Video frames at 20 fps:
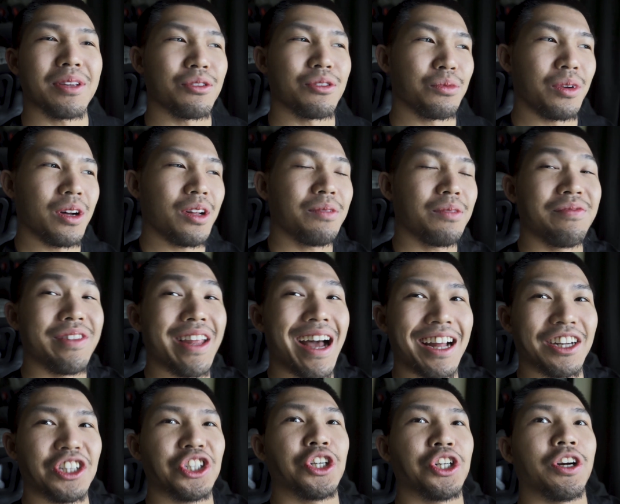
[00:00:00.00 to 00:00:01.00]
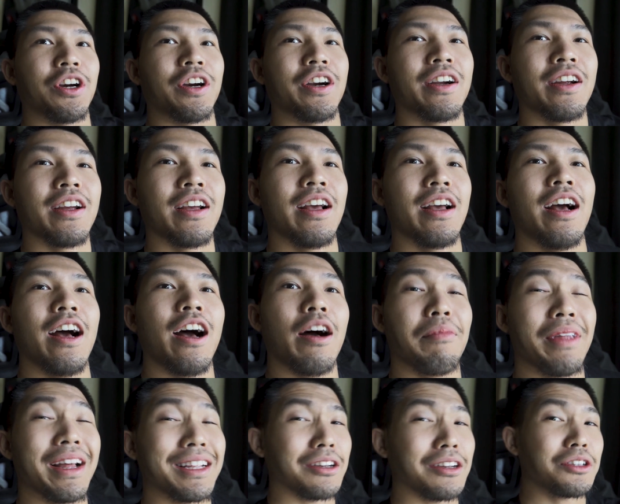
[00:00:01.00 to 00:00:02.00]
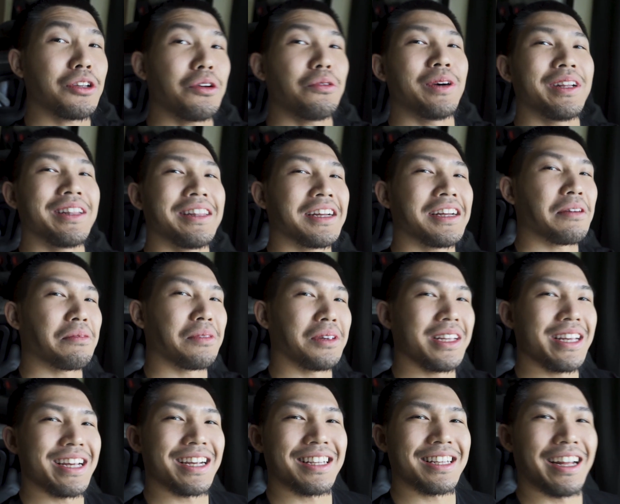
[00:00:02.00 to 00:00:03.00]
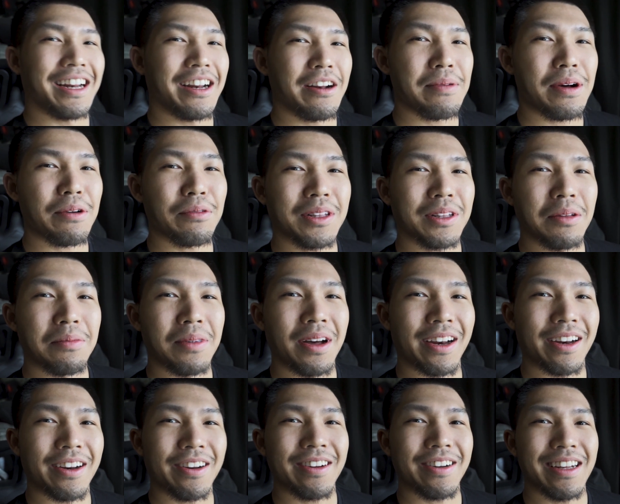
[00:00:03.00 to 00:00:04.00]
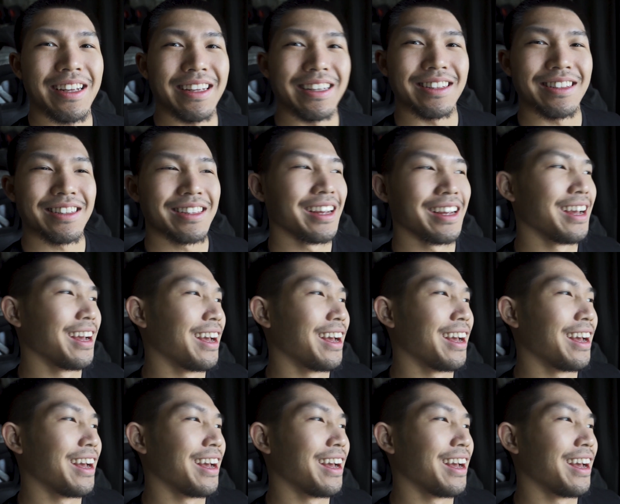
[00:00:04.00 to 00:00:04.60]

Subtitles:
as well, not sure. That's also one thing I'm really excited about with the monitor is